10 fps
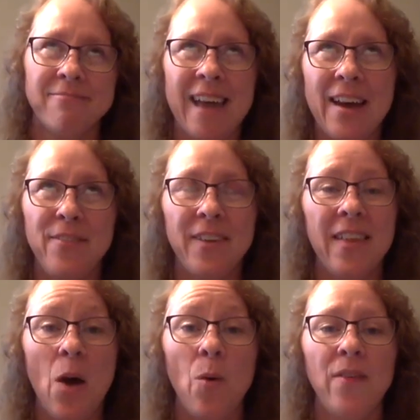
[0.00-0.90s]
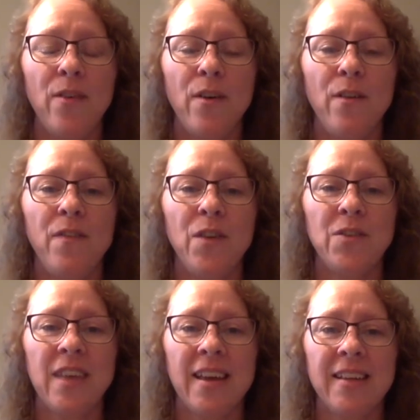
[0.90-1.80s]
kind of feel that way for a few
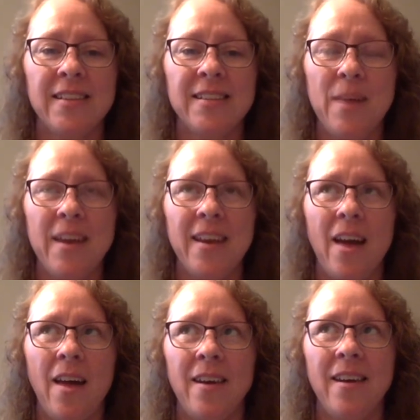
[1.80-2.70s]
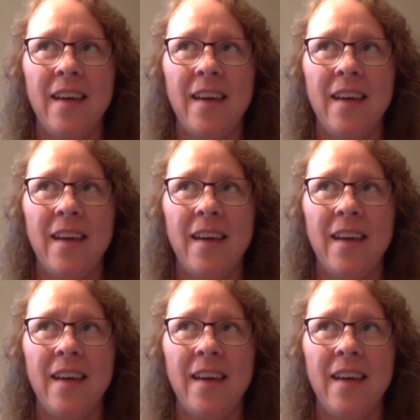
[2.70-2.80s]
seconds, depending on